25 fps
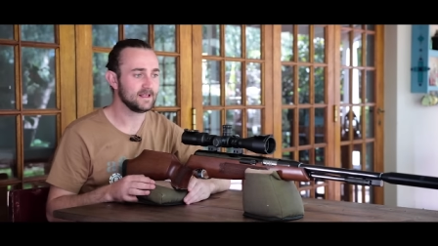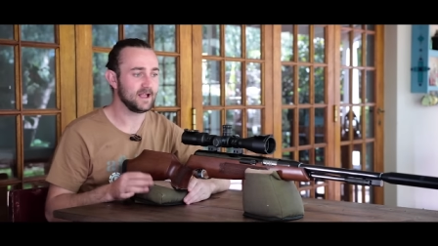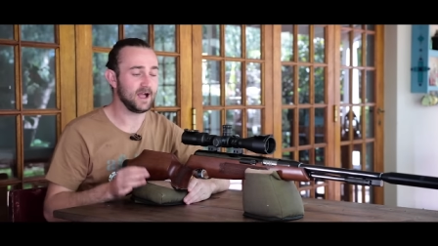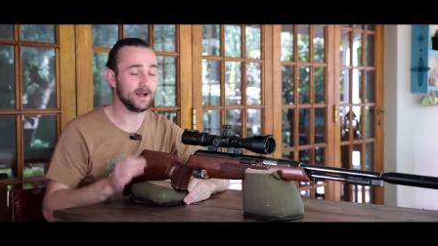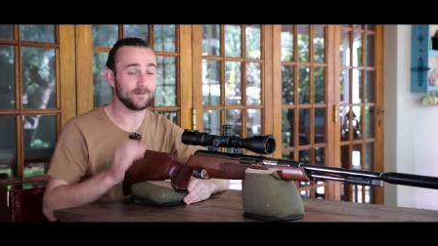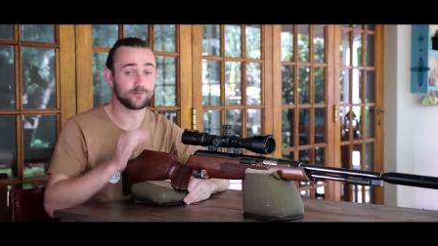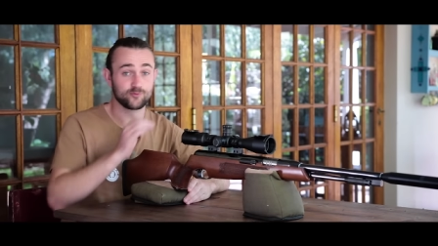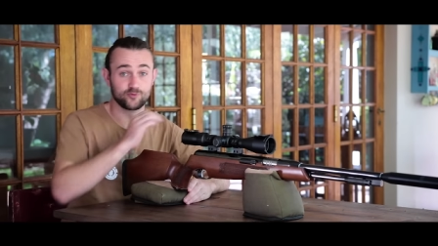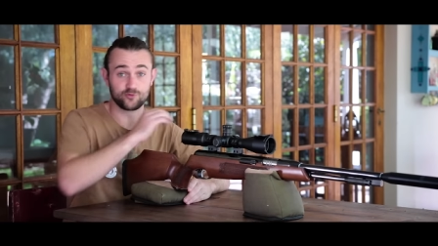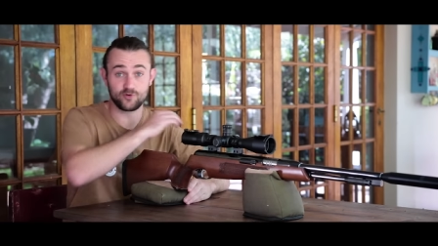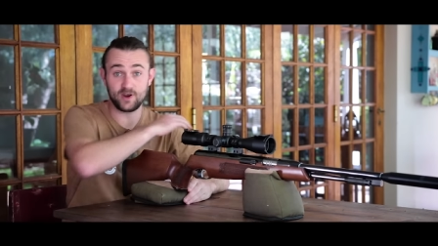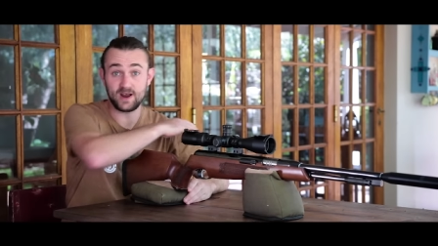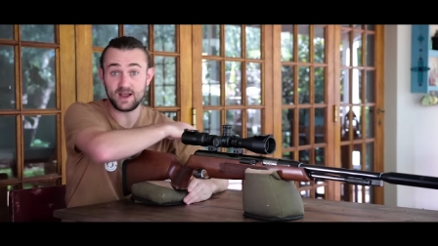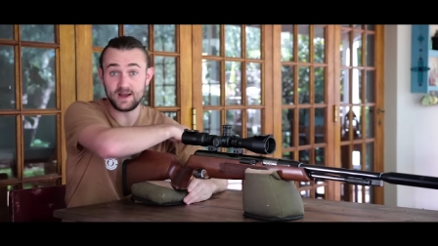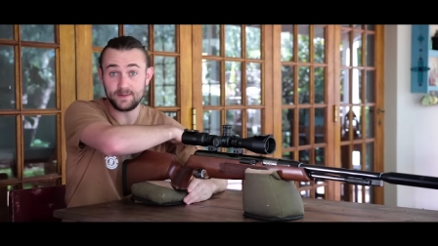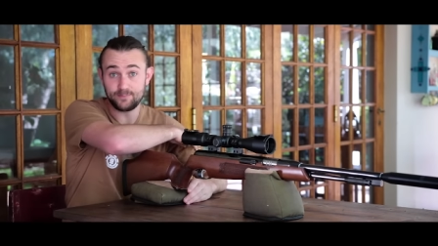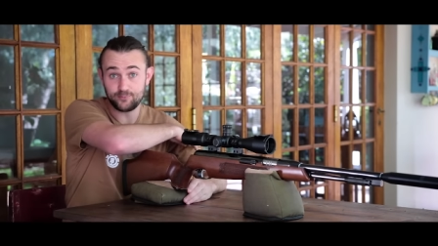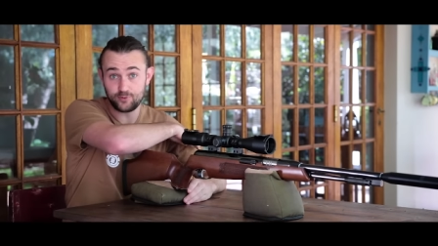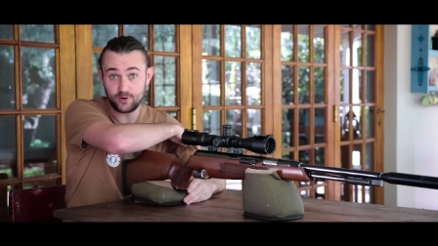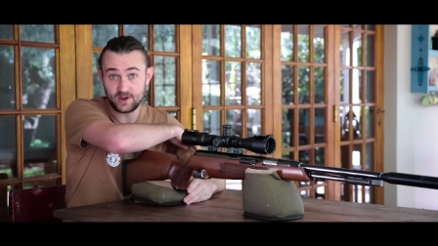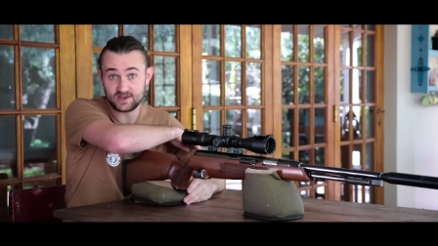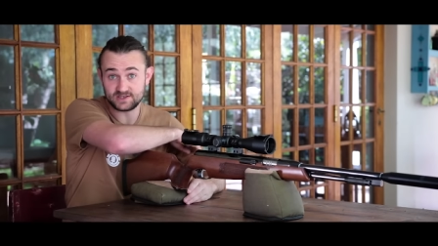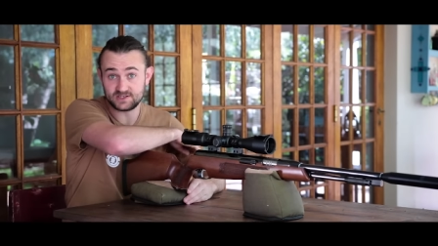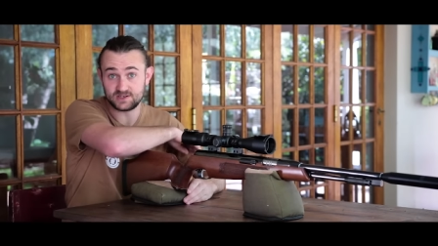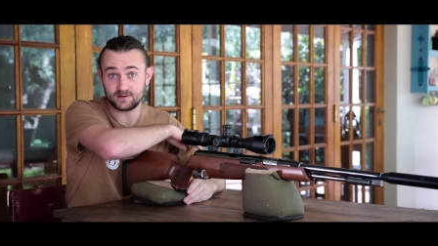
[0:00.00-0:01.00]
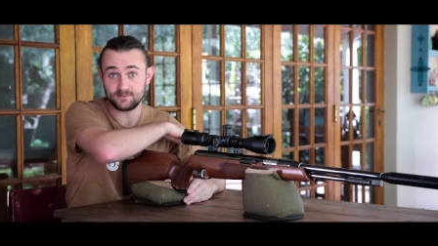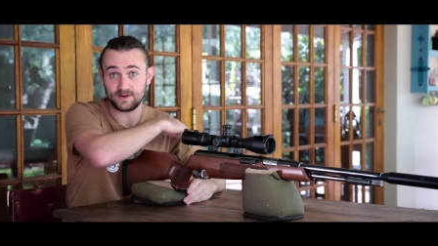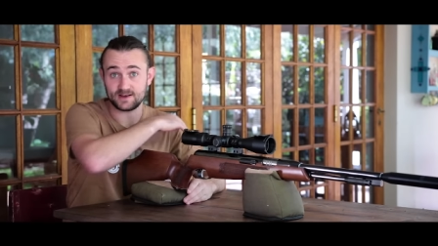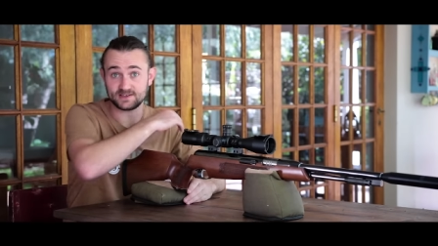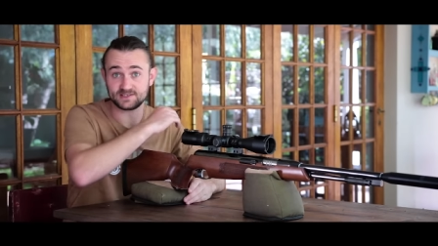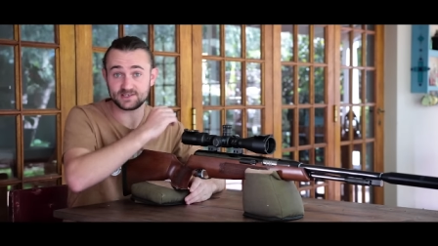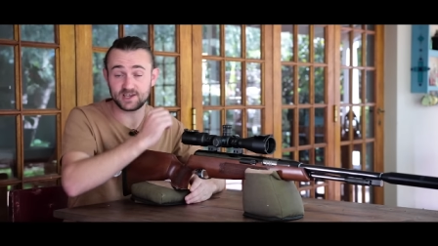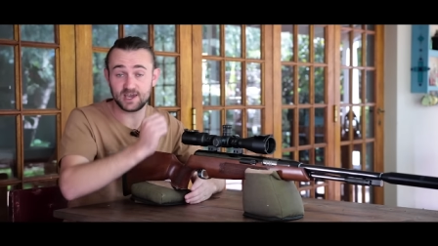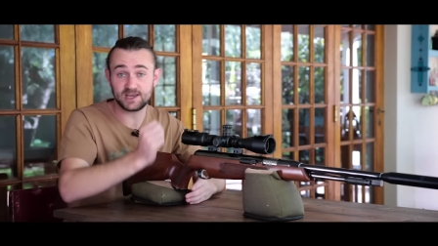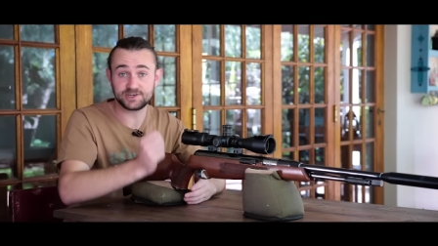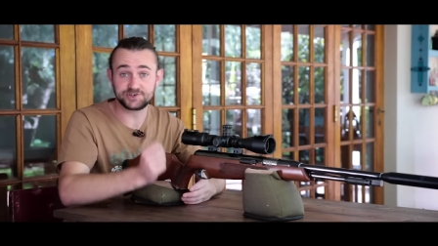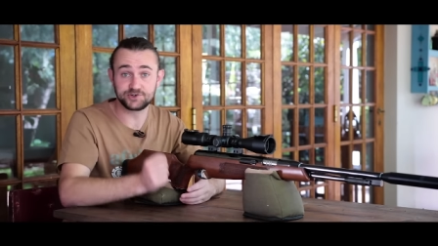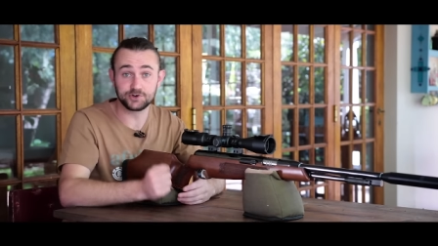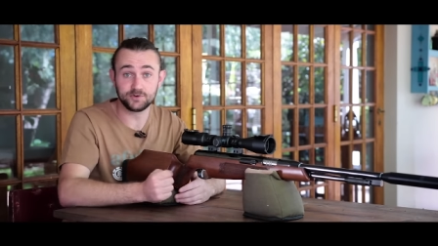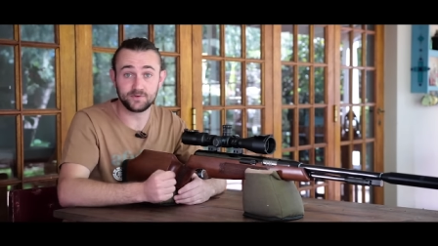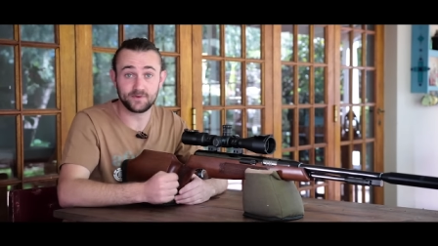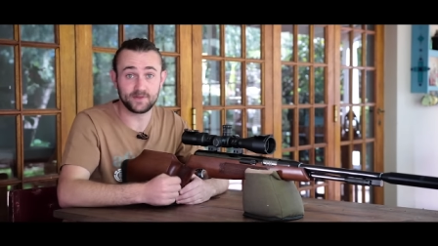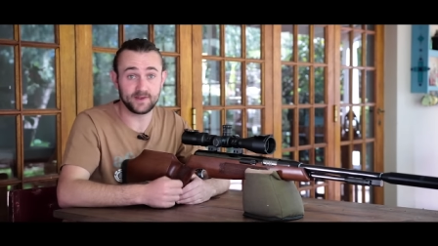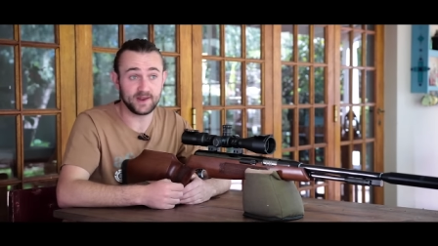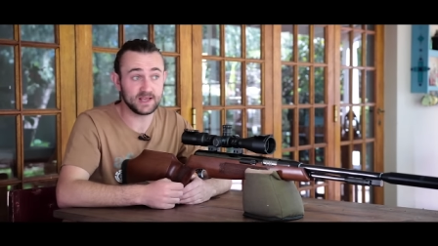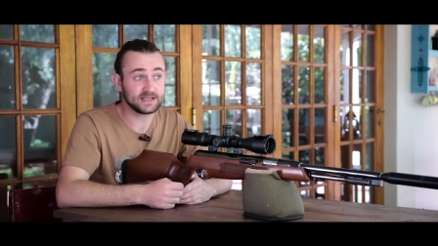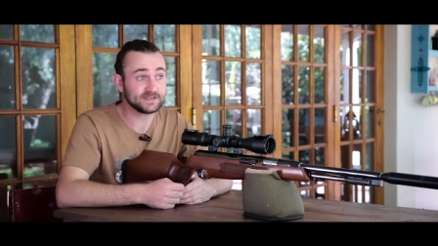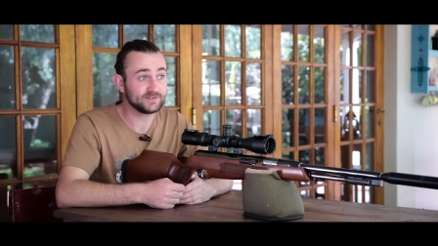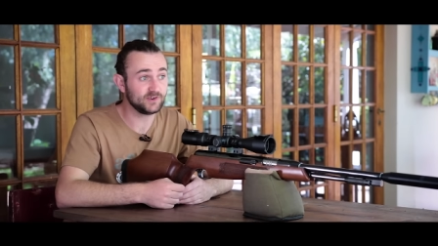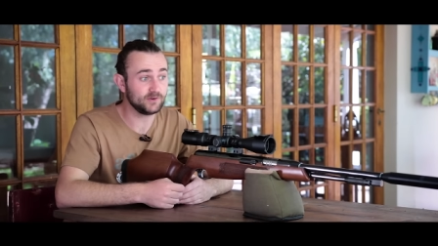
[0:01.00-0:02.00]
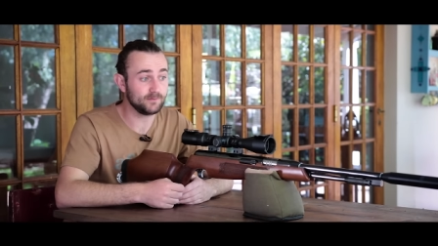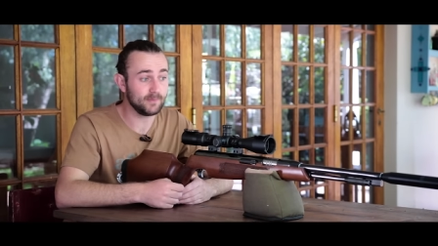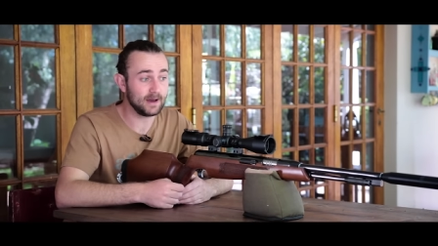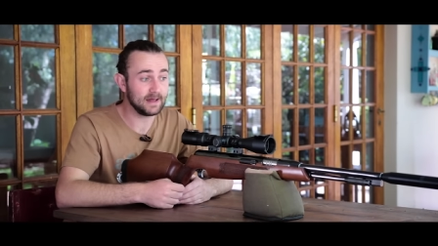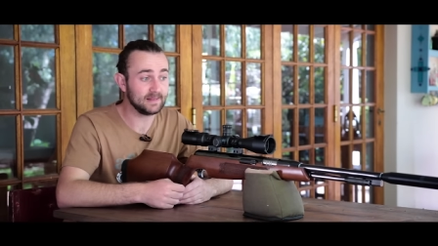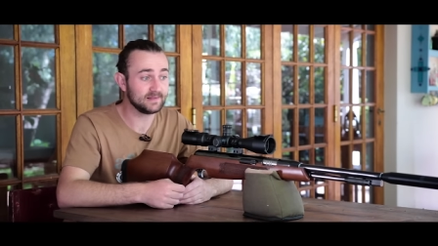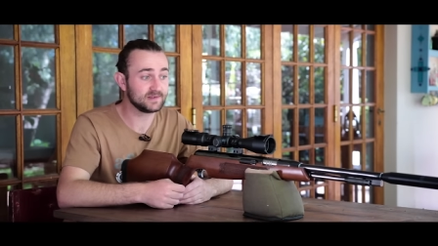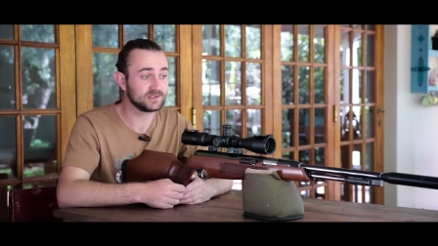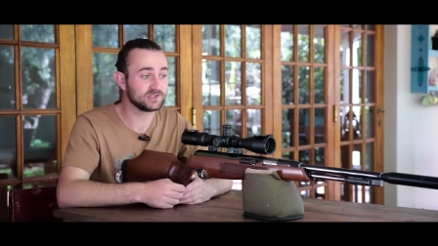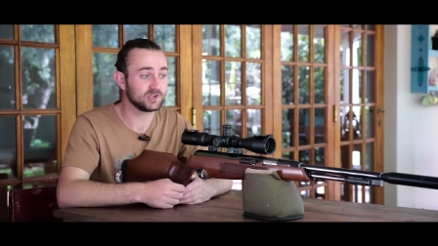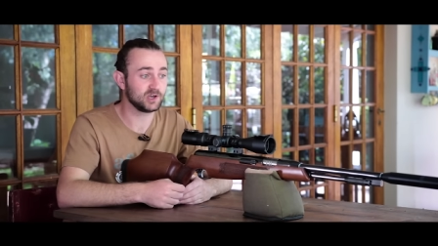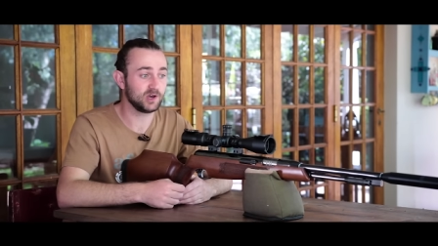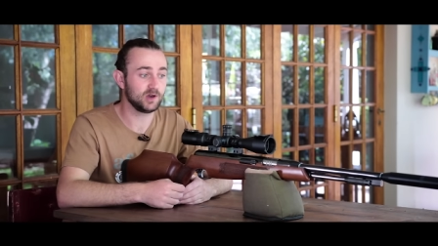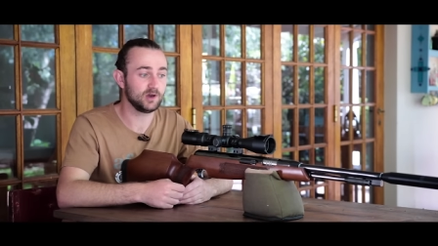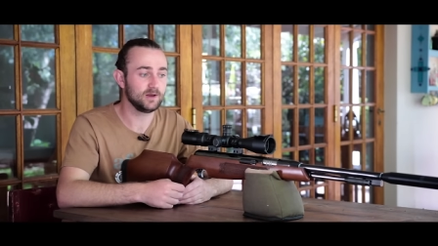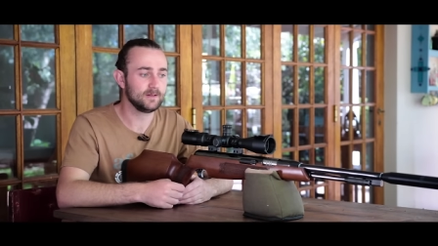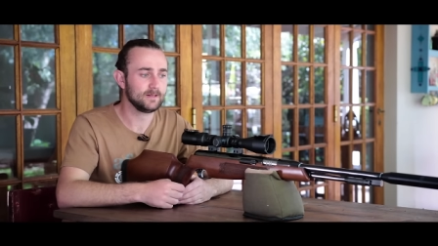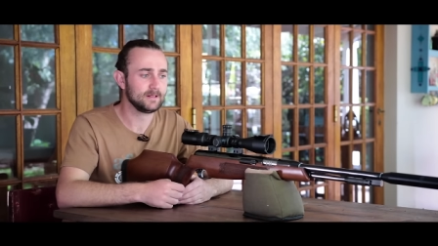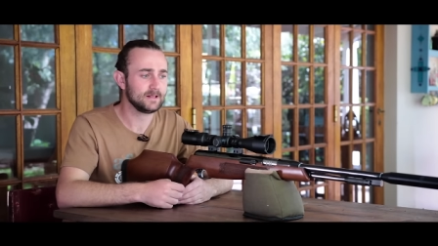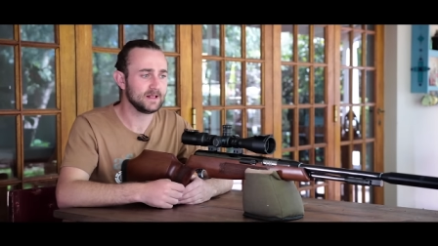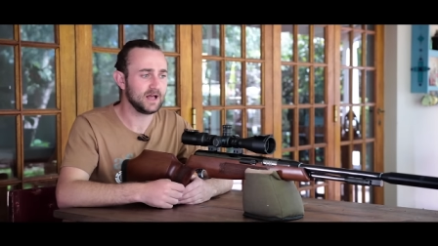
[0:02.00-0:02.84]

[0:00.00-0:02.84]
I'm really pressed in my schedule for the next few months, so